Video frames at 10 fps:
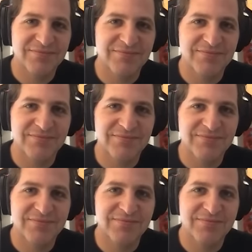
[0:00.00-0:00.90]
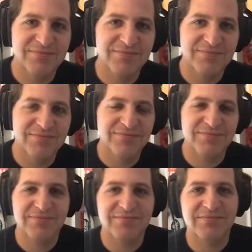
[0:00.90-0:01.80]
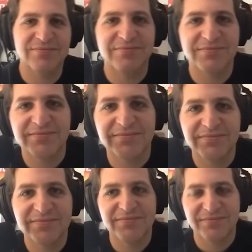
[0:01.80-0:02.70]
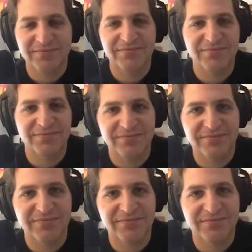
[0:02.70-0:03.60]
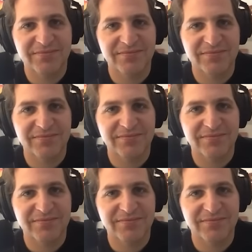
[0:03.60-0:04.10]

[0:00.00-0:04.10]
[no speech]